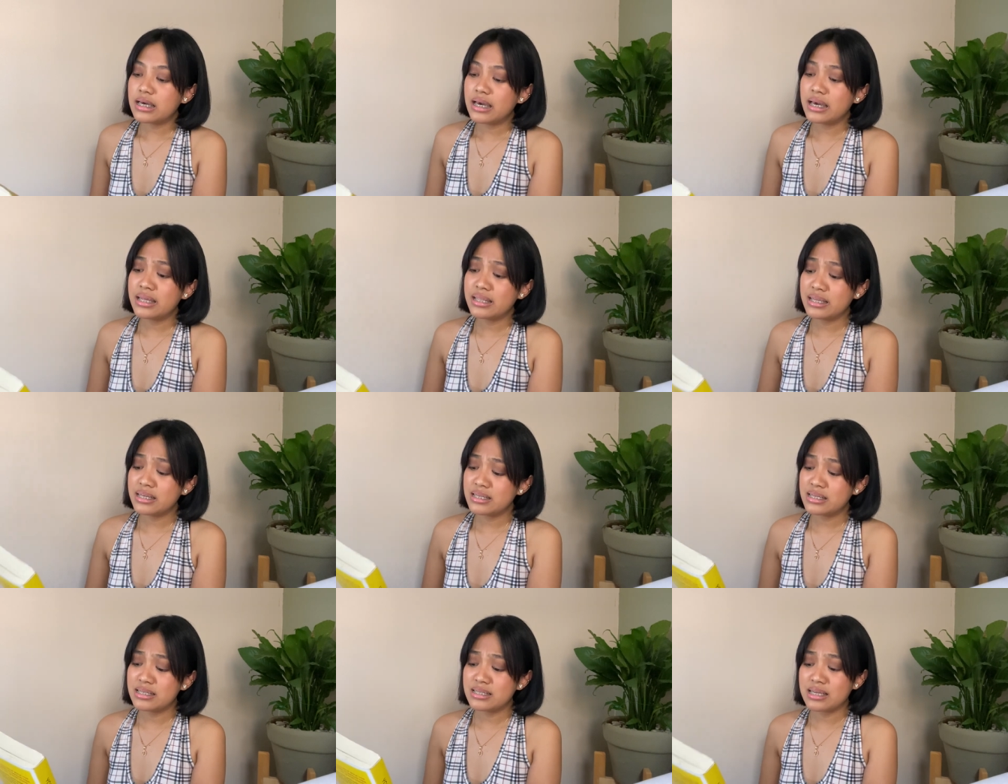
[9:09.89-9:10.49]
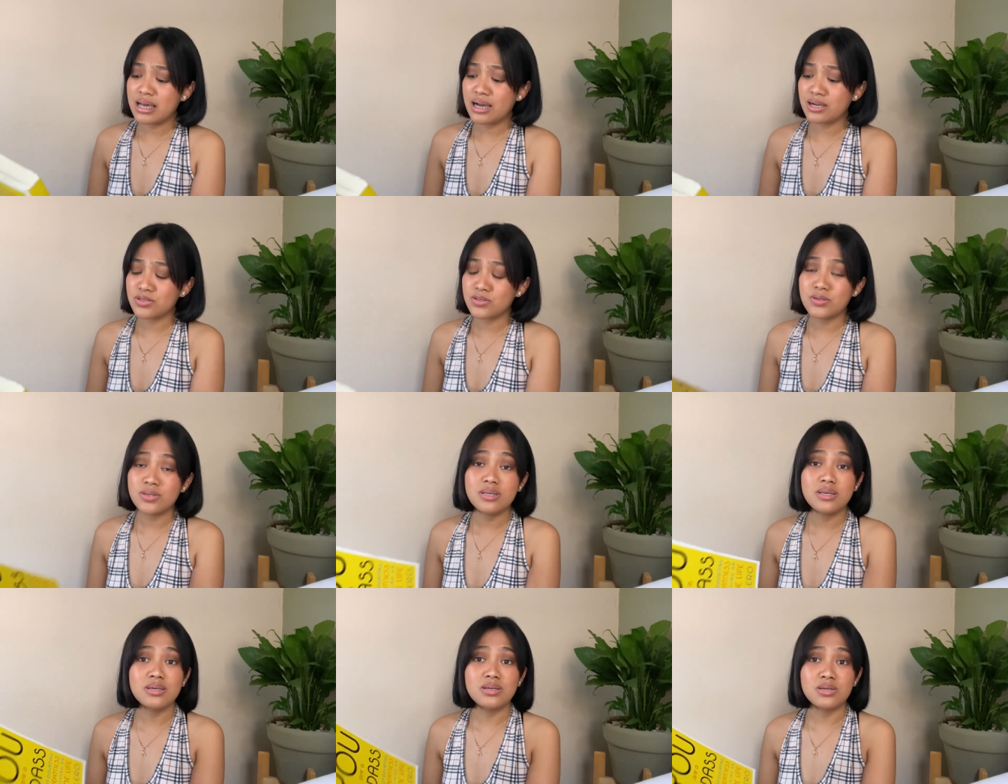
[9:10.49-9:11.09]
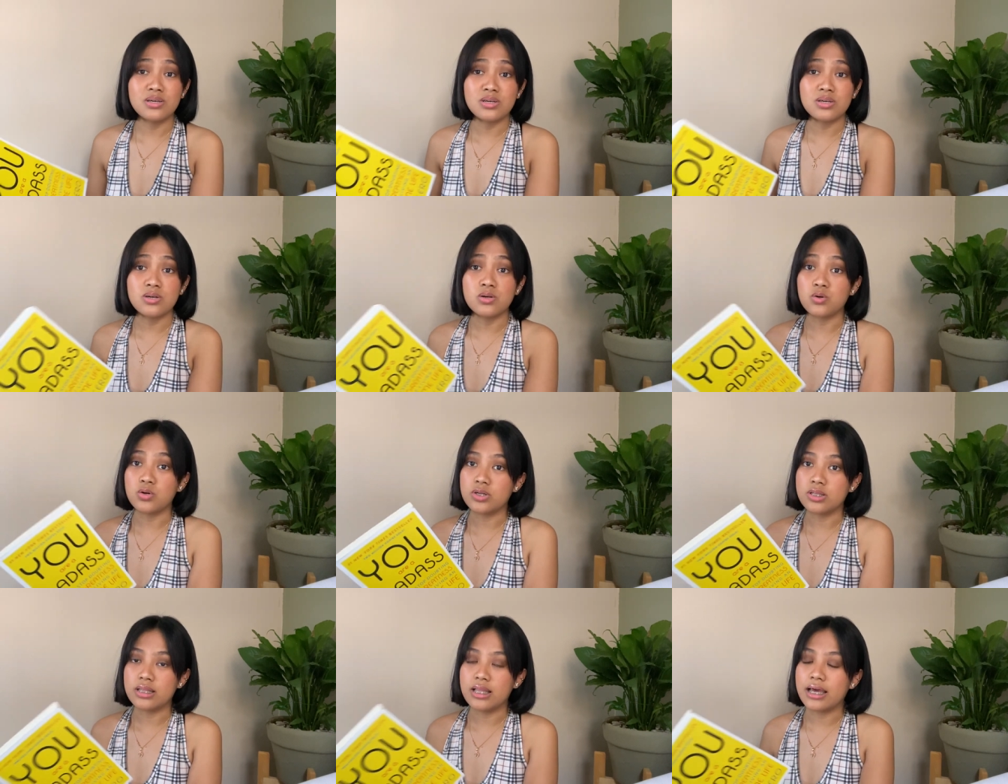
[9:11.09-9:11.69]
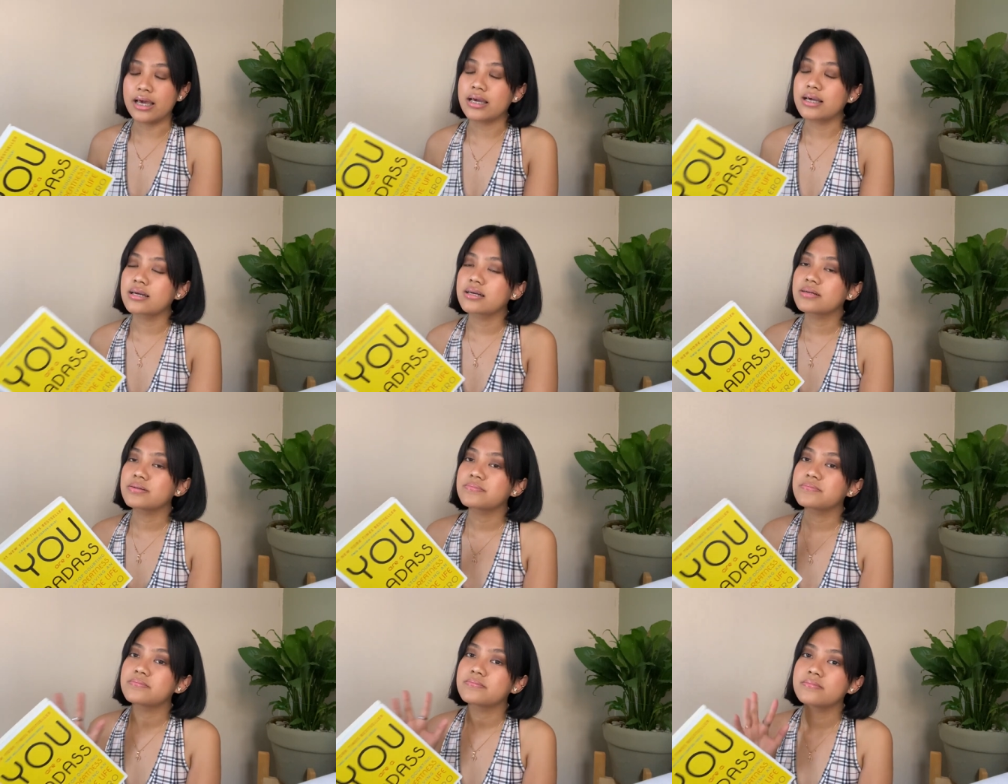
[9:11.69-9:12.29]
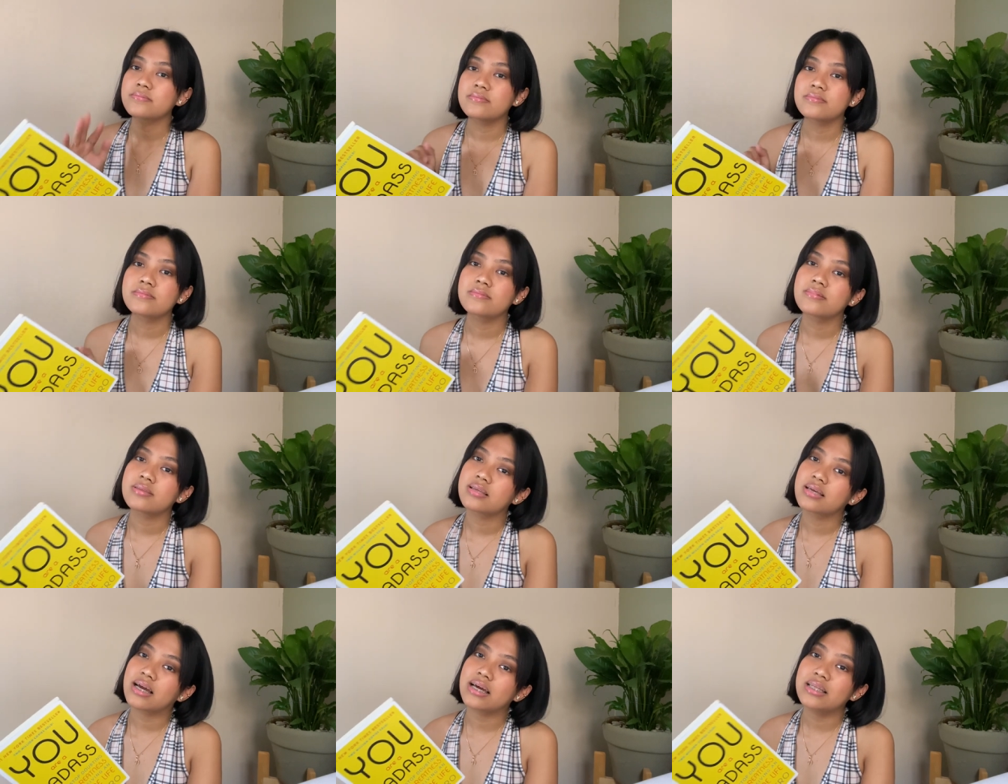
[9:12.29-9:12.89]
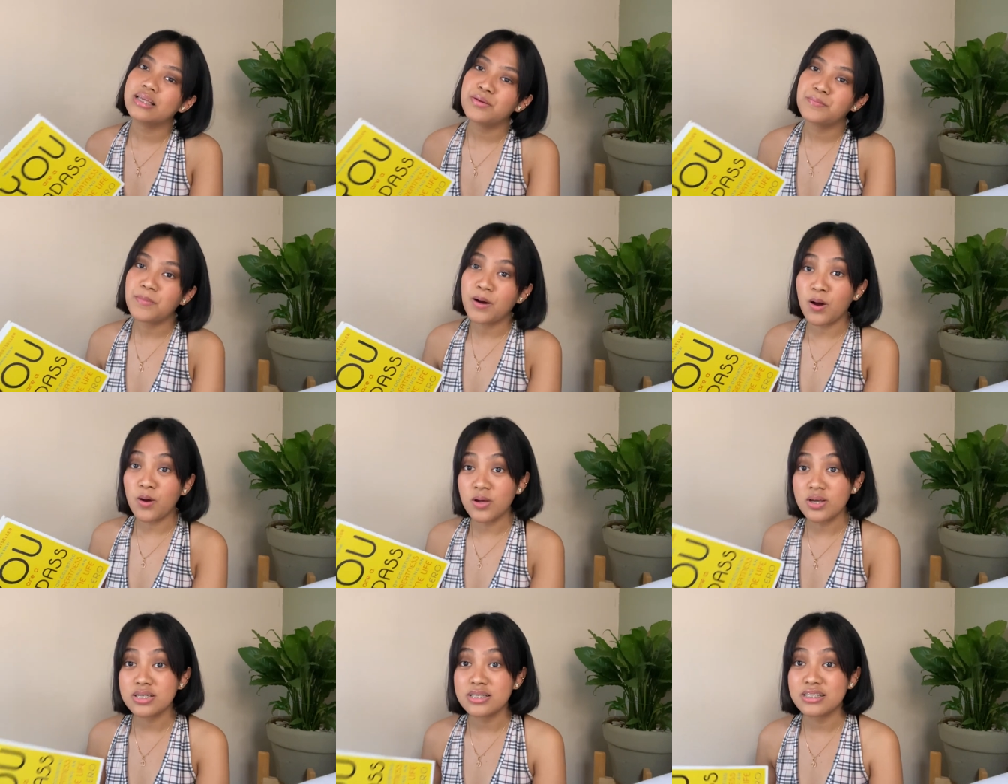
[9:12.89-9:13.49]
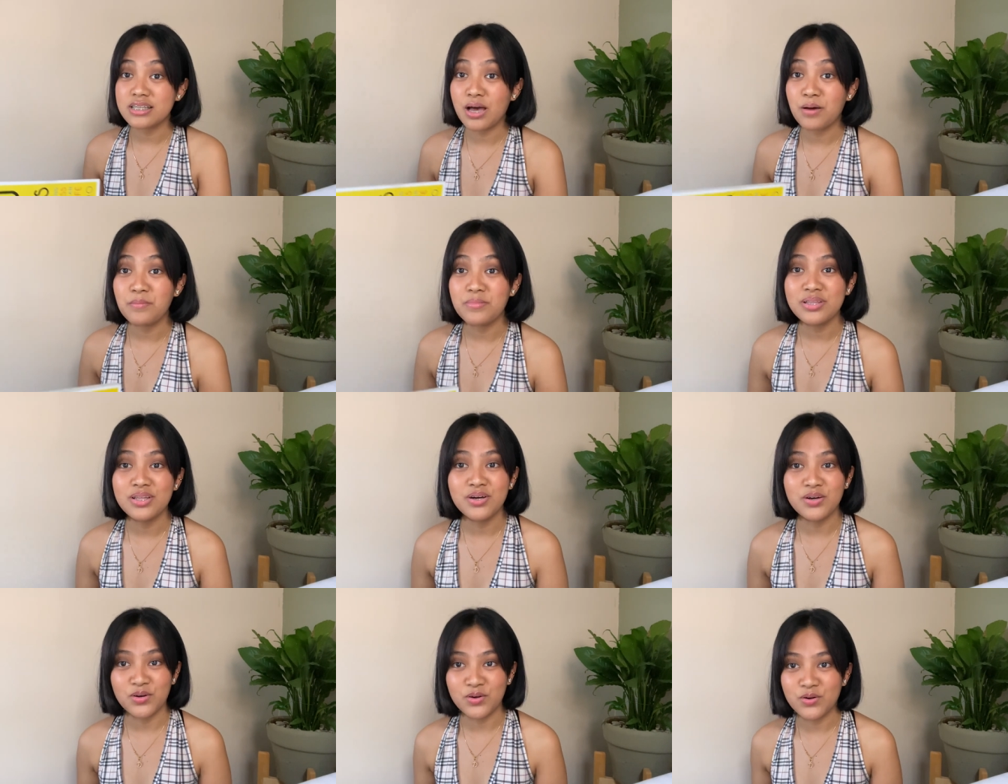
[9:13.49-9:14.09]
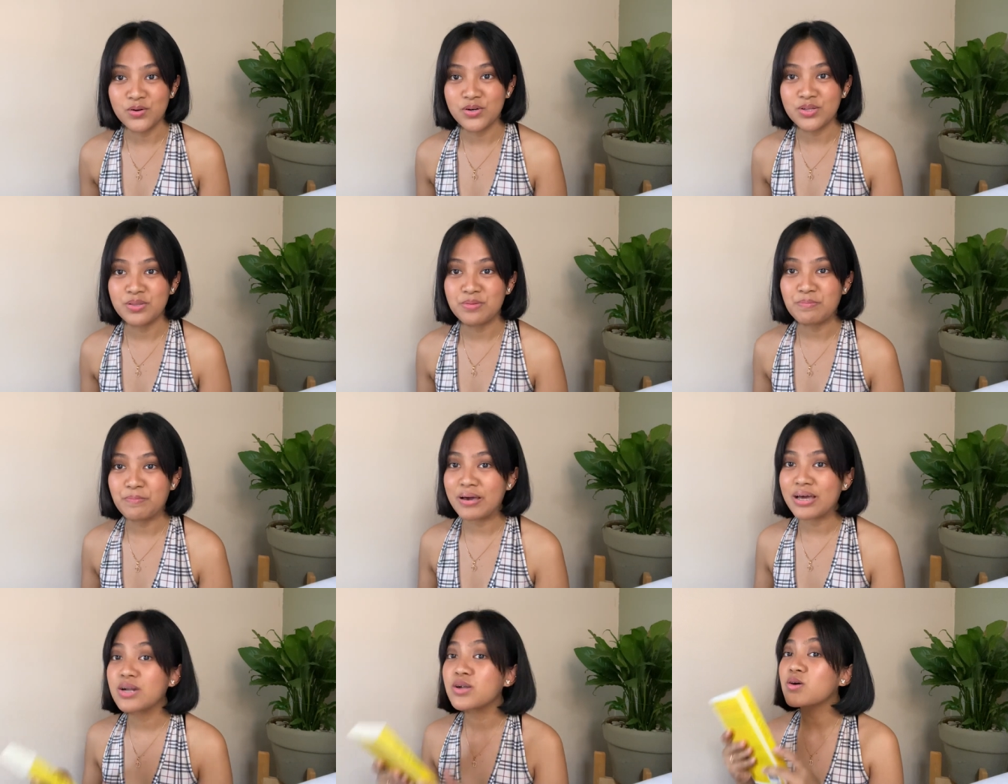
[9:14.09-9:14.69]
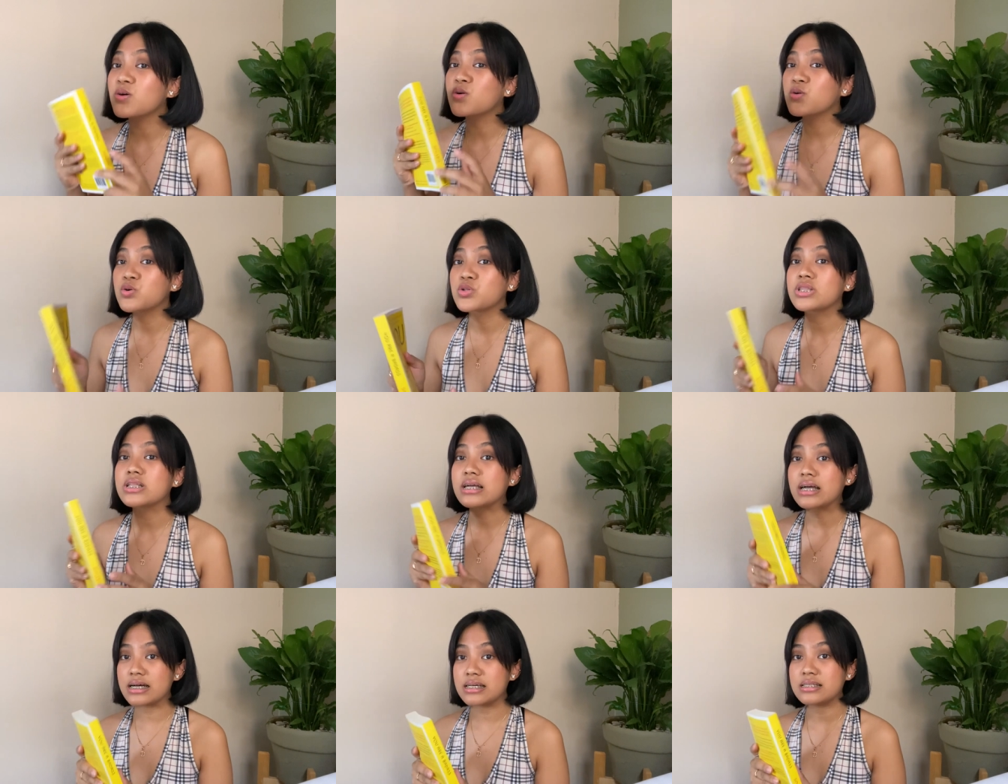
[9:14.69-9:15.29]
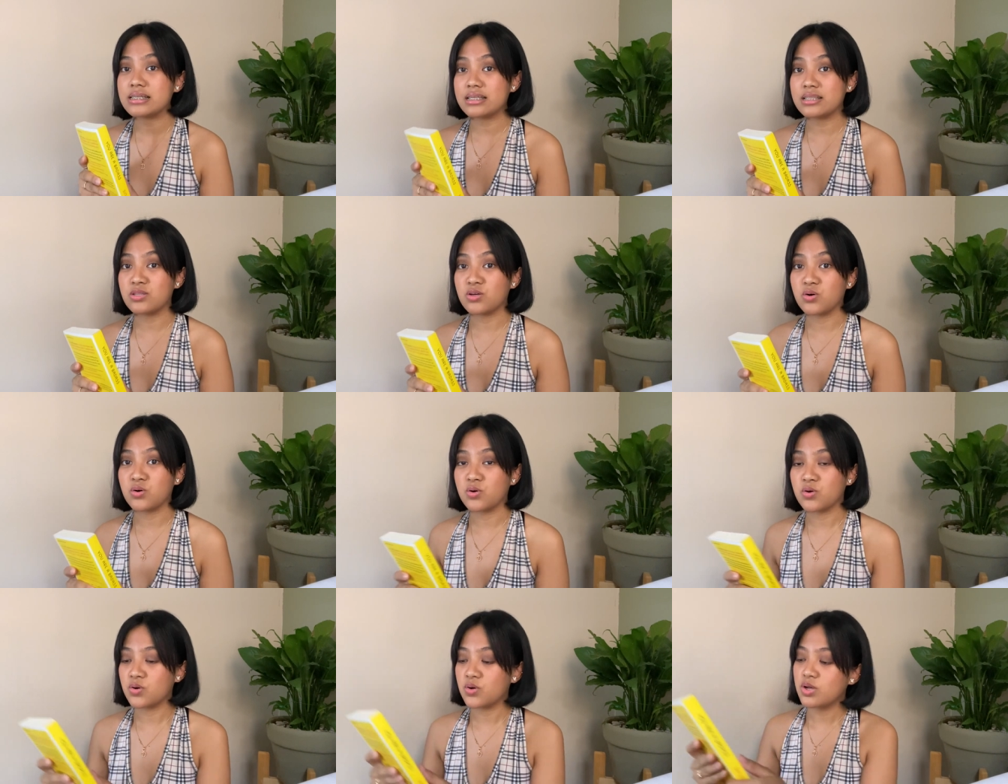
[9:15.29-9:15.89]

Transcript: And this is actually good. Like, kanina pa ako nagsasabi ng good, pero good kasi to.